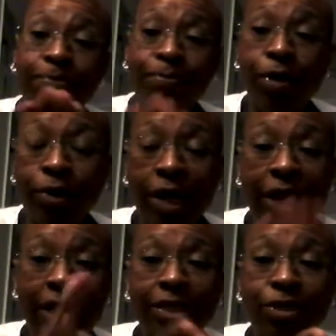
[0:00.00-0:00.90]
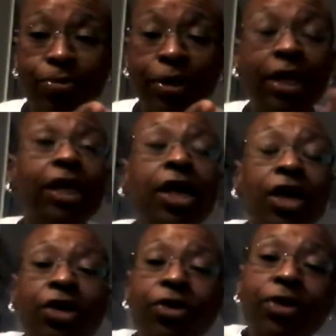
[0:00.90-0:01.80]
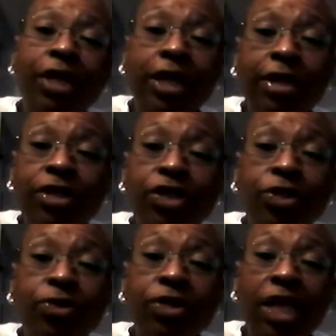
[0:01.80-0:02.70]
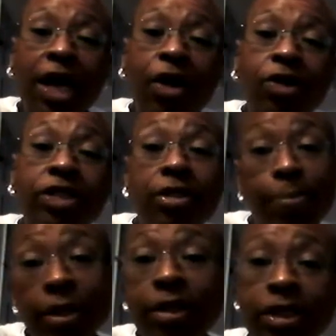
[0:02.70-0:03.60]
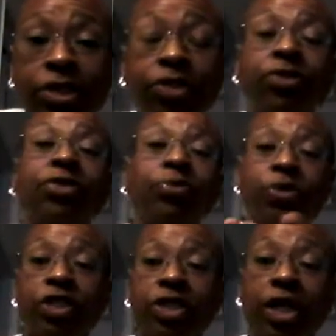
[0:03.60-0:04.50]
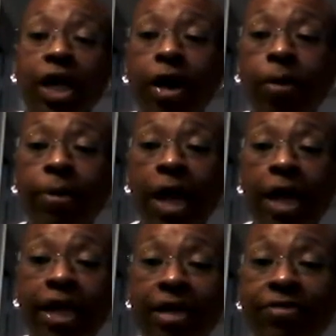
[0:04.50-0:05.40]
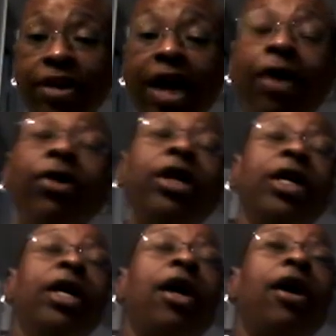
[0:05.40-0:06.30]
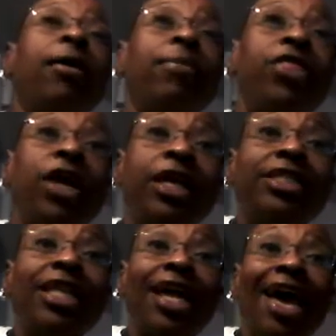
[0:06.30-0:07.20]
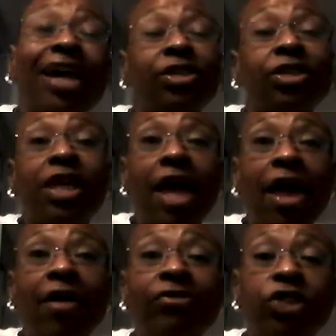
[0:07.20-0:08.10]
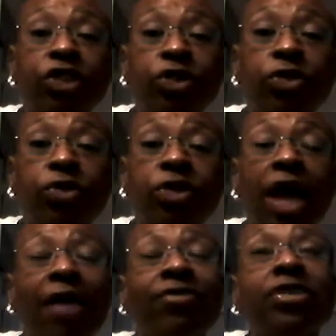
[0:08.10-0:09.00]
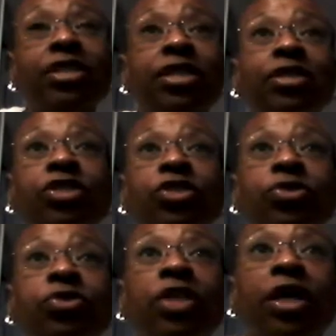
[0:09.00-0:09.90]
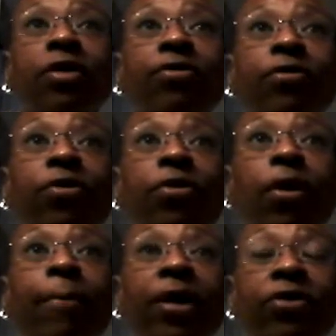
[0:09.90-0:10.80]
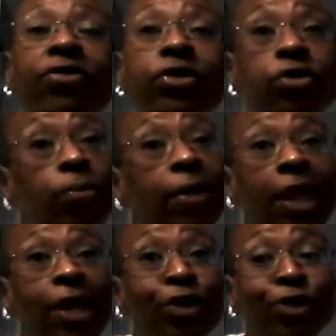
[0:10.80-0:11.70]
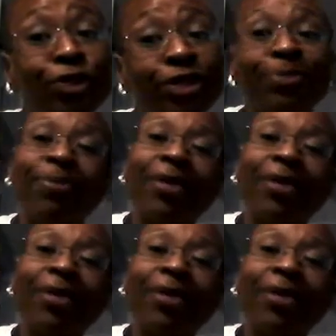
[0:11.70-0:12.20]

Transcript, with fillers: pronate and supinate, you need shoes that are stability shoes, which is going to help kind of even out um, things. They actually have shoes. I haven't seen shoes that are better for supinators,